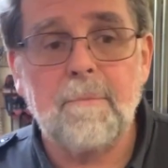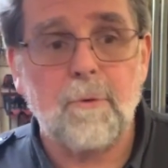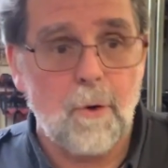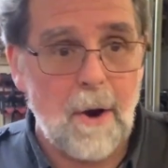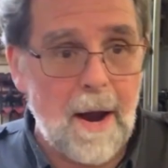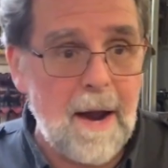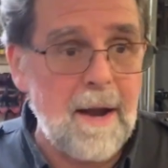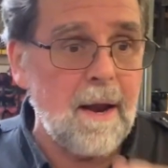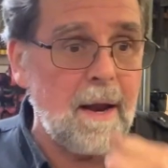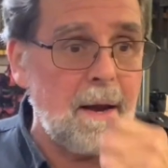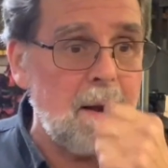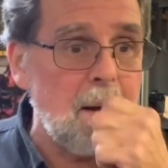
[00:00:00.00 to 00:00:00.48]

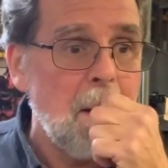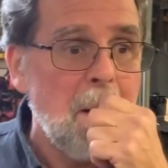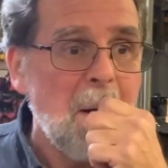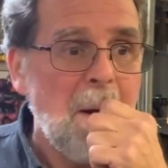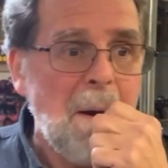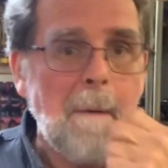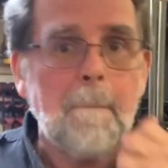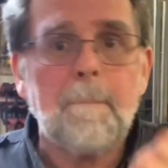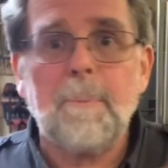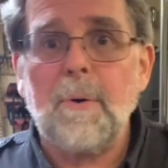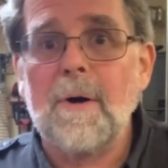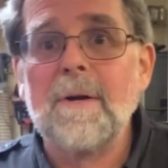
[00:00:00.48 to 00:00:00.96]
Granted,
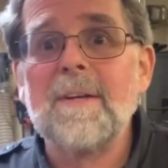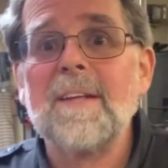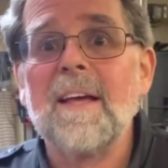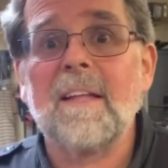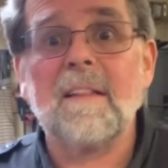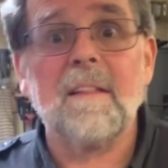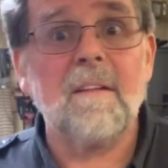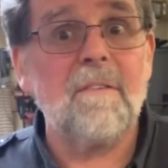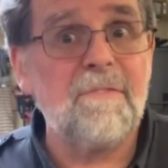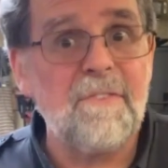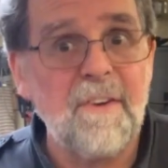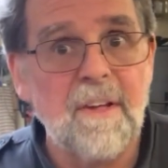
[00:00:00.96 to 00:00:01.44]

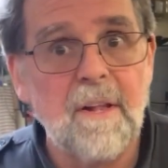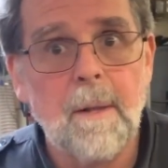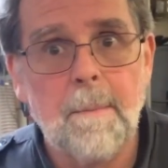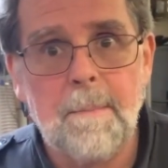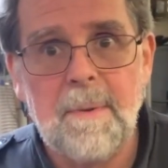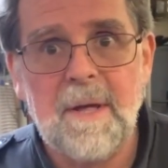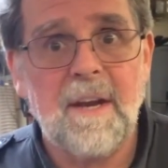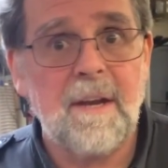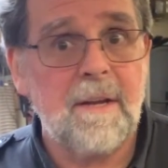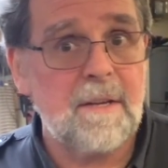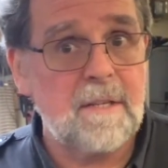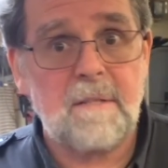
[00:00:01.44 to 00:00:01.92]
printing the
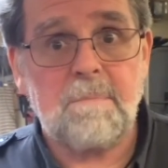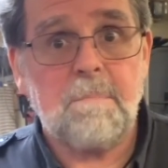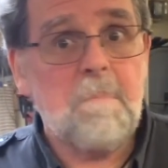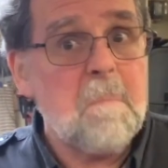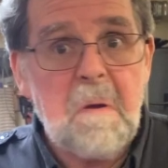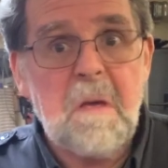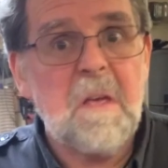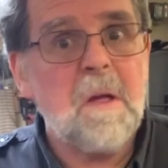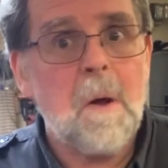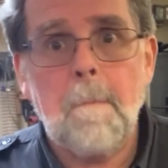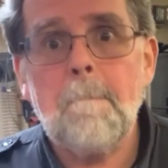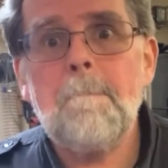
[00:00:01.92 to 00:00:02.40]
filament is,
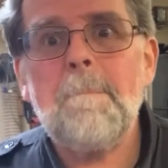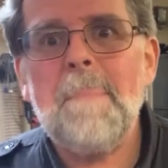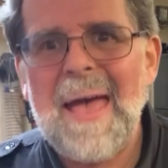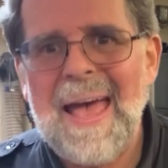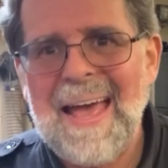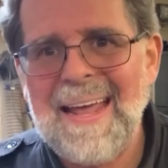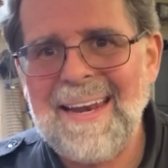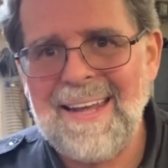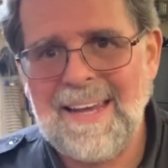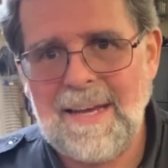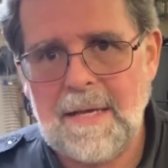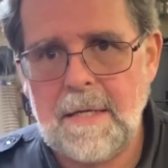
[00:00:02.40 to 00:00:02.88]
you know,
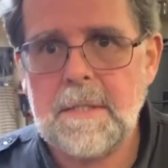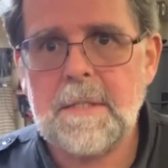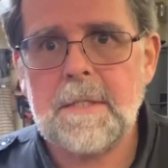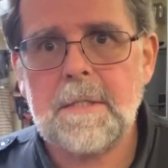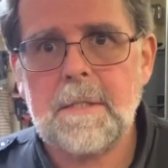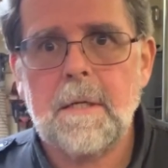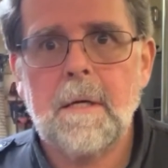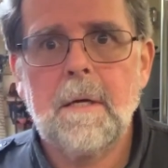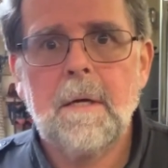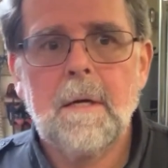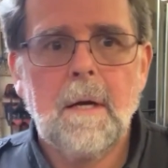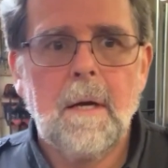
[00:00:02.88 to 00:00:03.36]

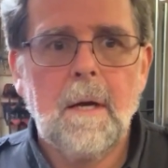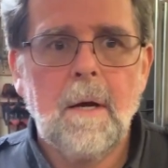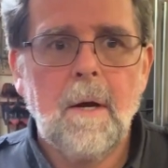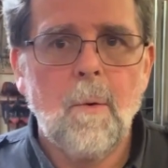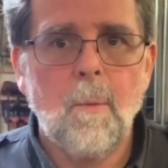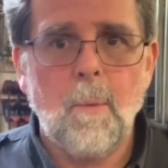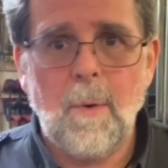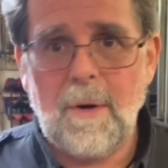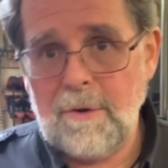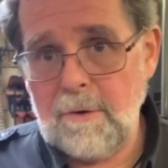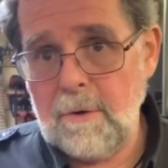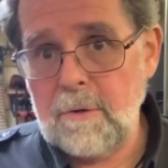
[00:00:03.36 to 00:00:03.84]
pennies
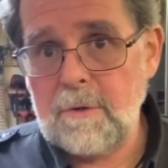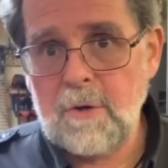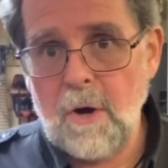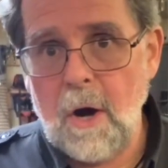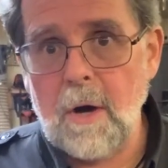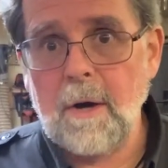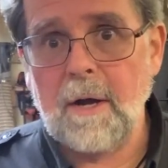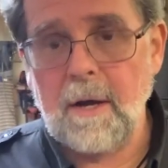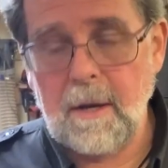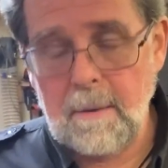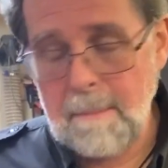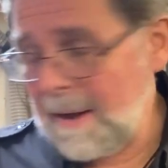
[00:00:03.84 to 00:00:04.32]
when you're
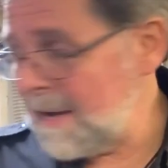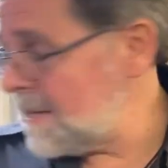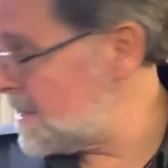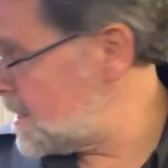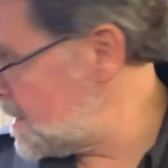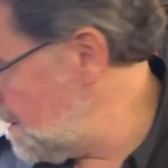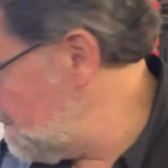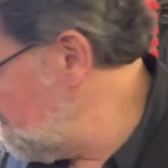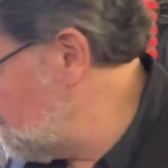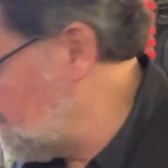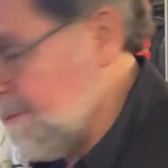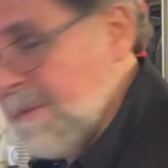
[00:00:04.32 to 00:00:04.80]
talking about
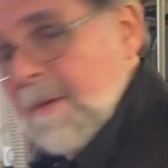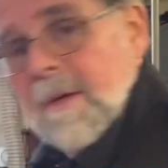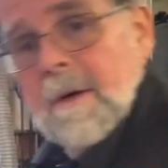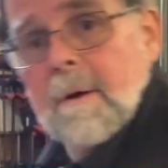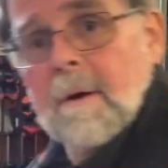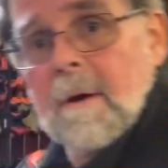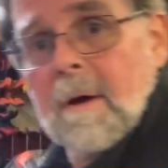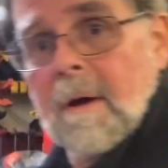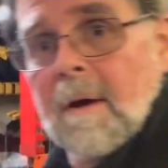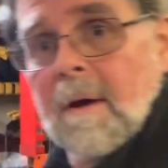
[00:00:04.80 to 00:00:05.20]
some of the